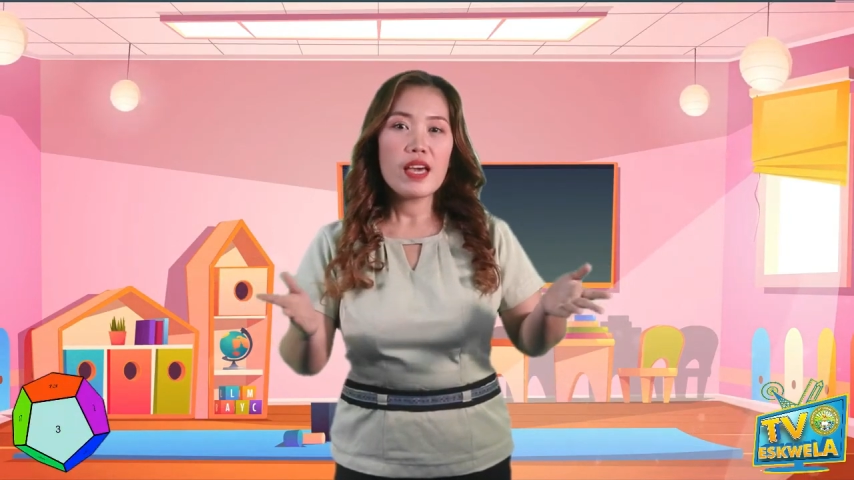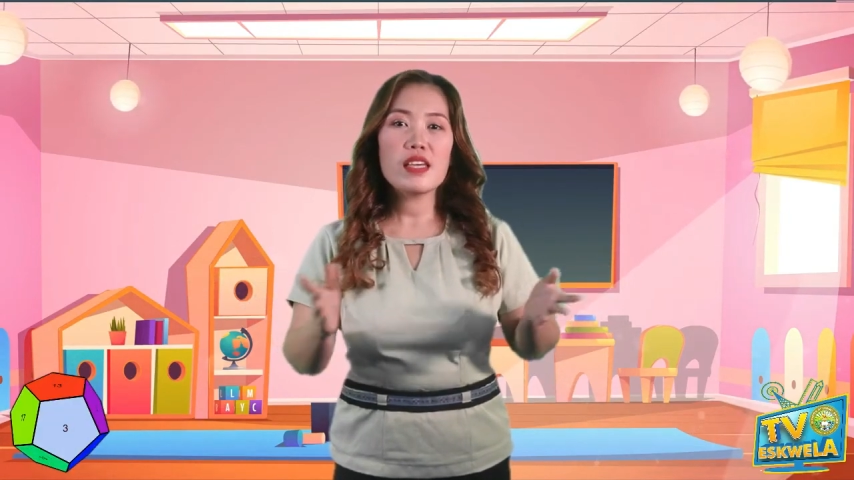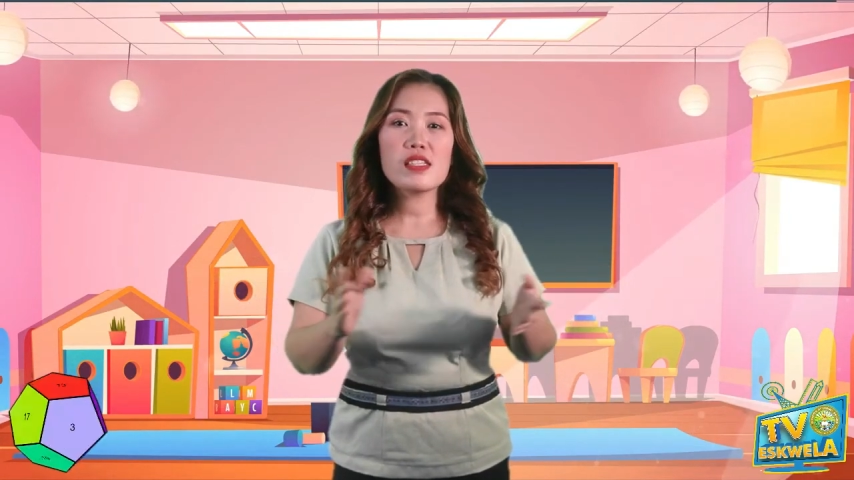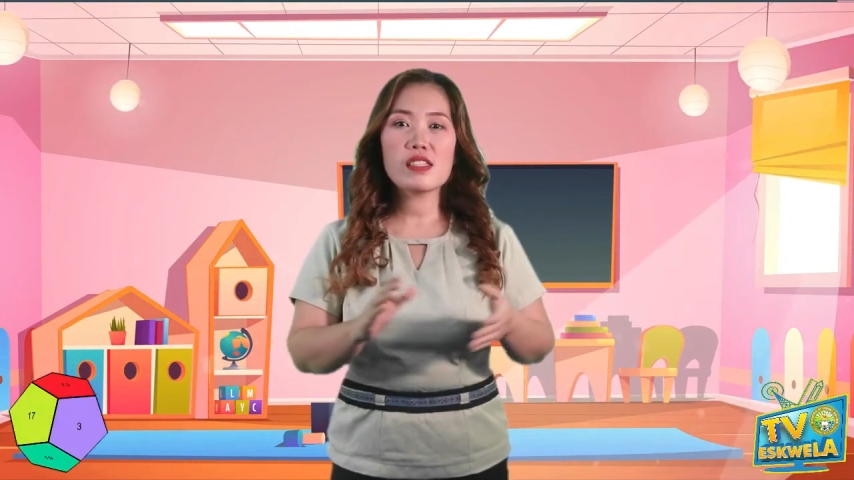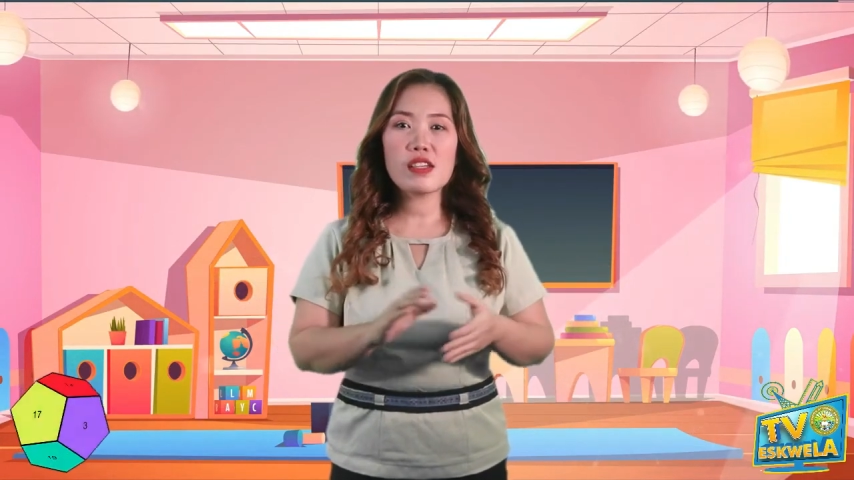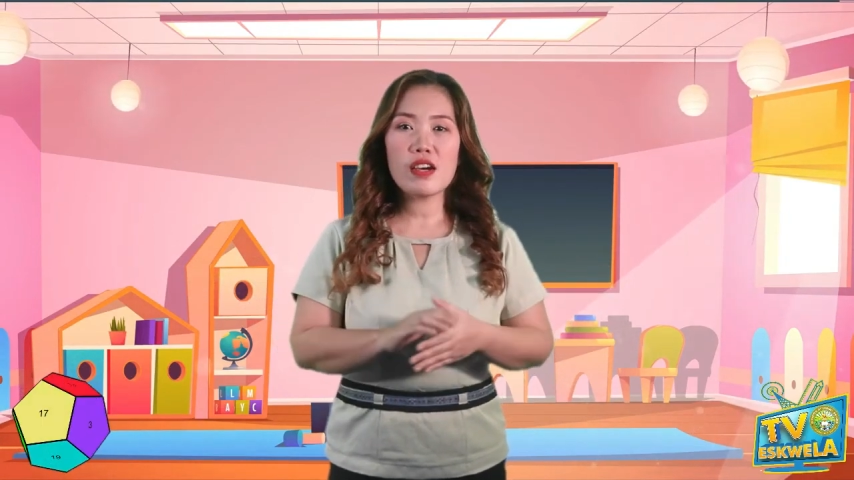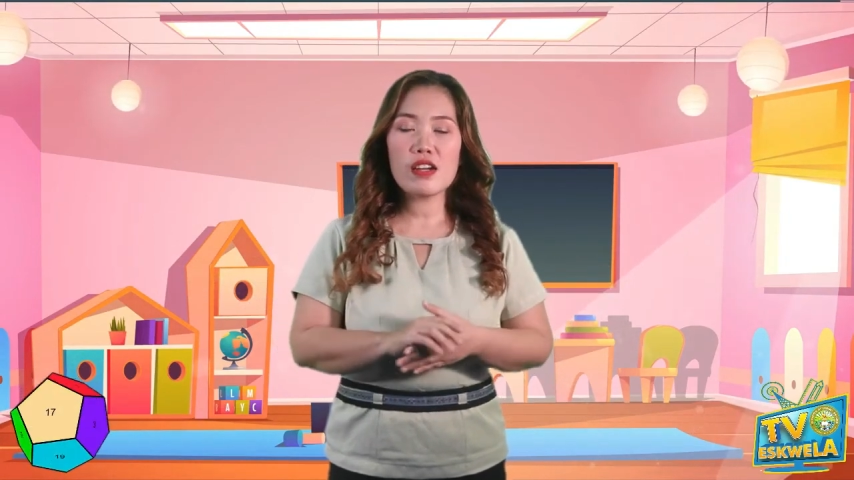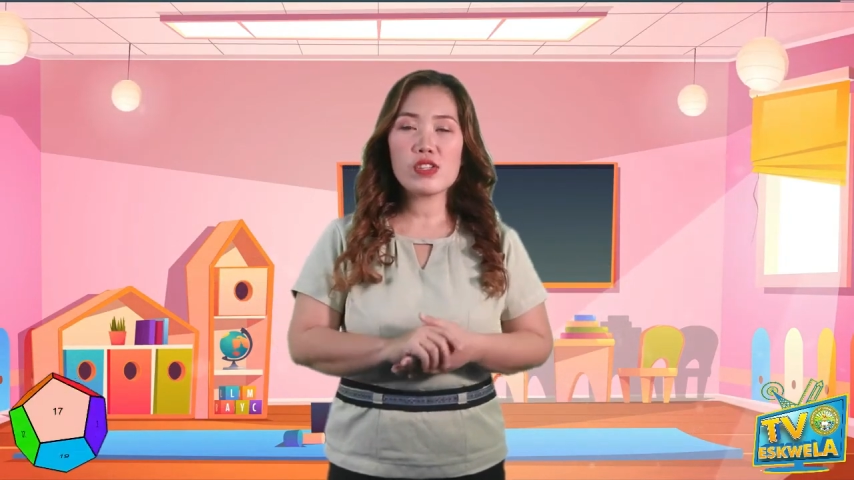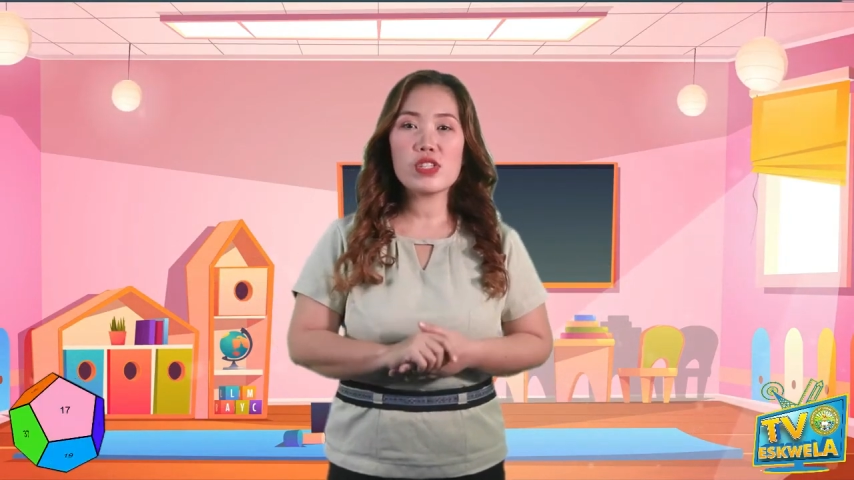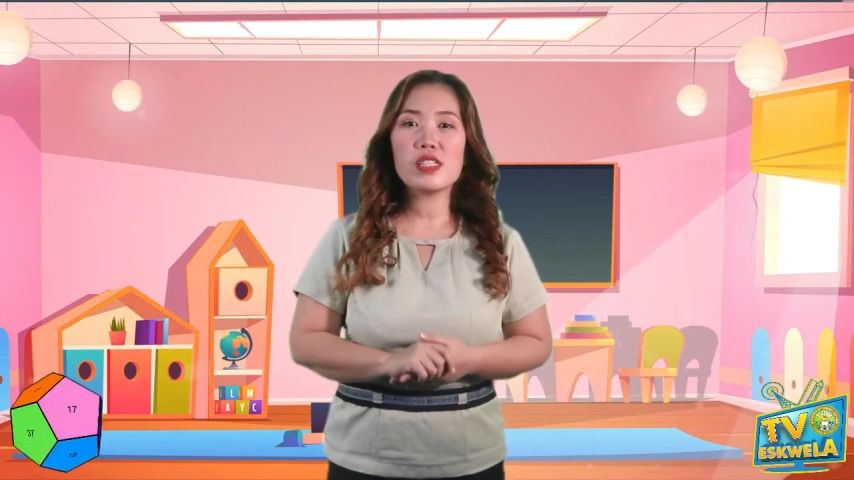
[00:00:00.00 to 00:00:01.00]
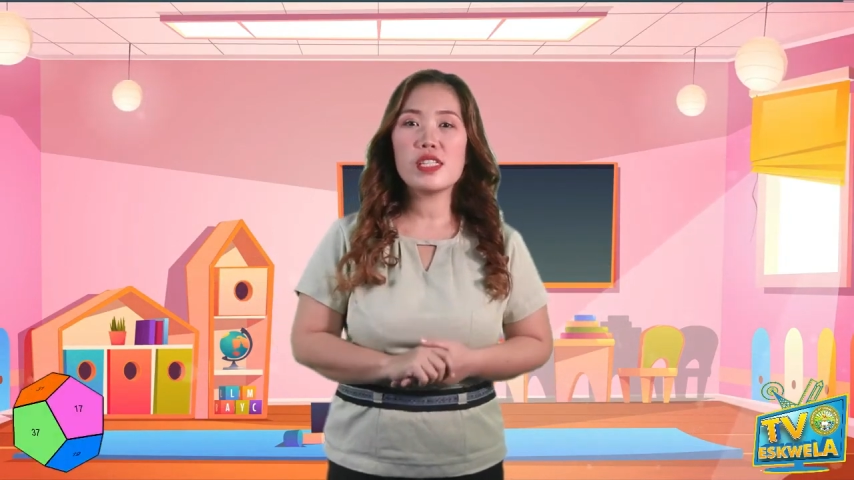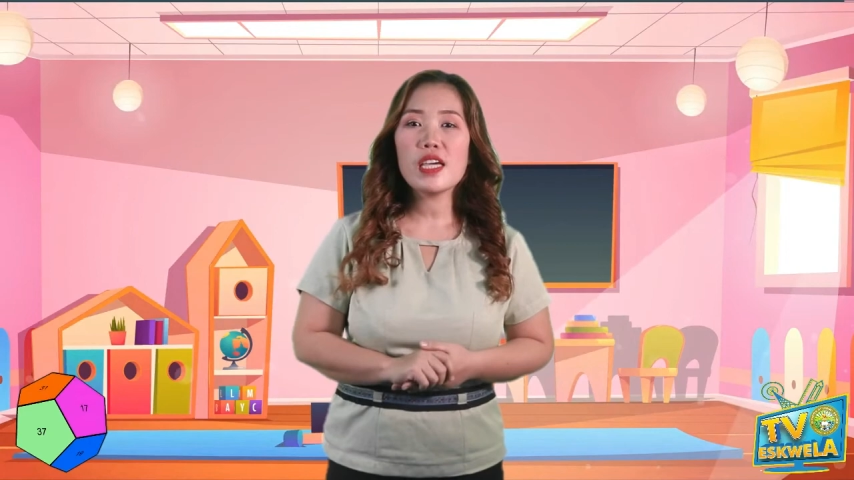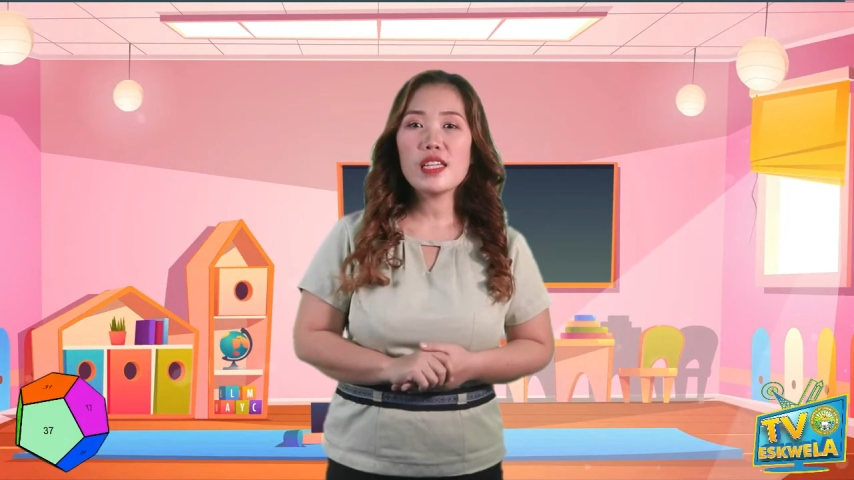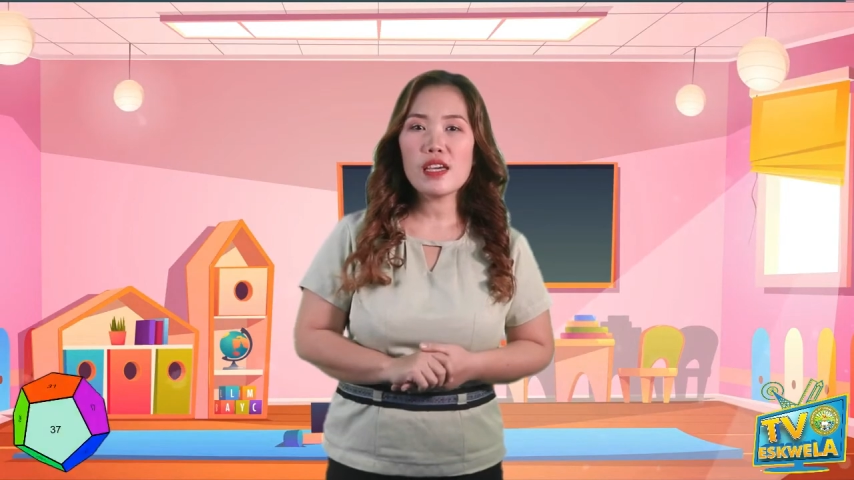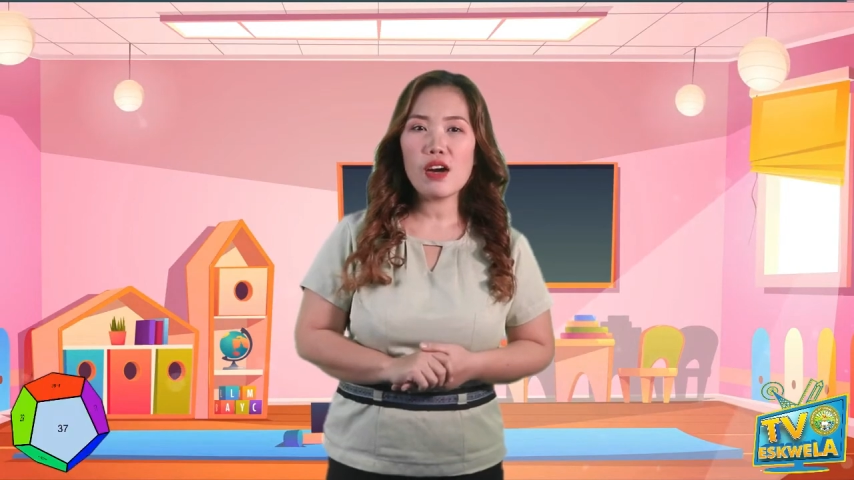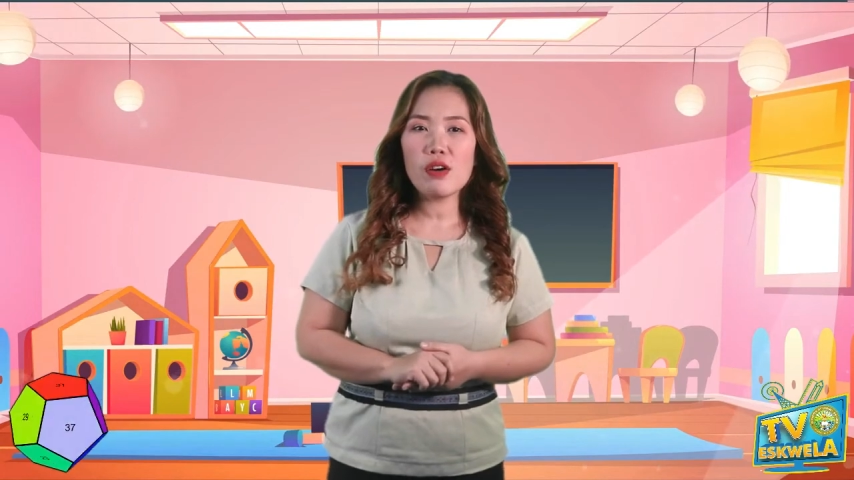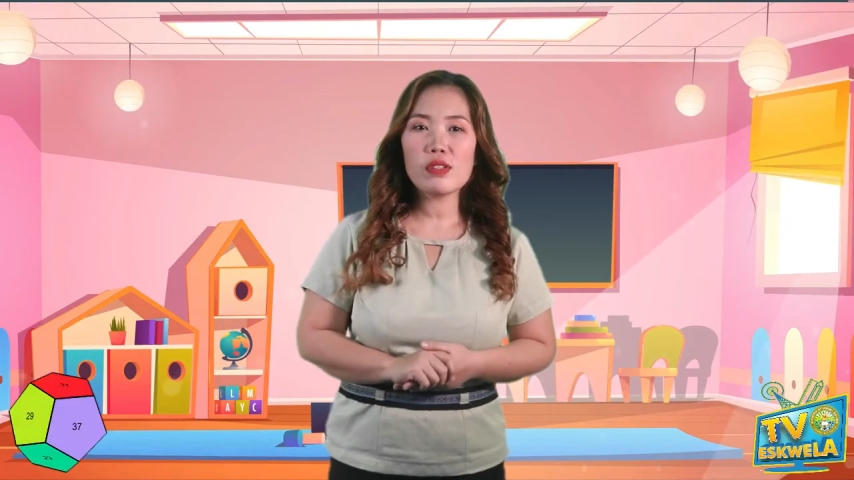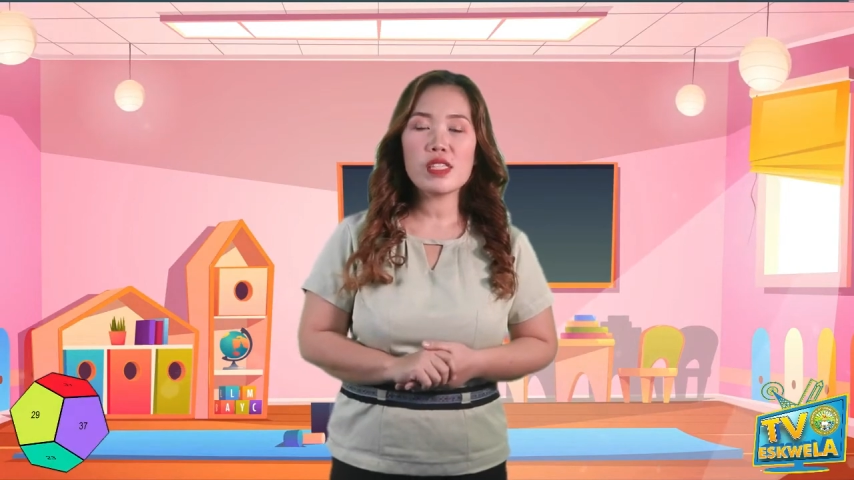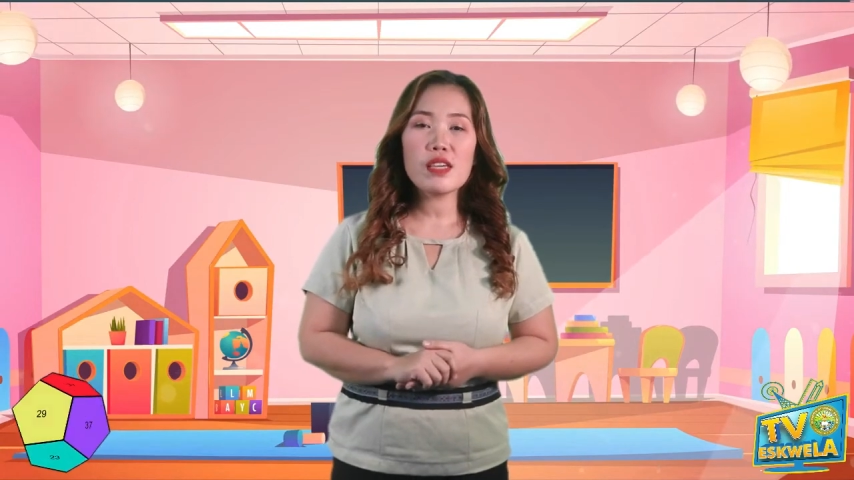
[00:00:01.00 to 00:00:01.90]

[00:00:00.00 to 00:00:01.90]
is search DDO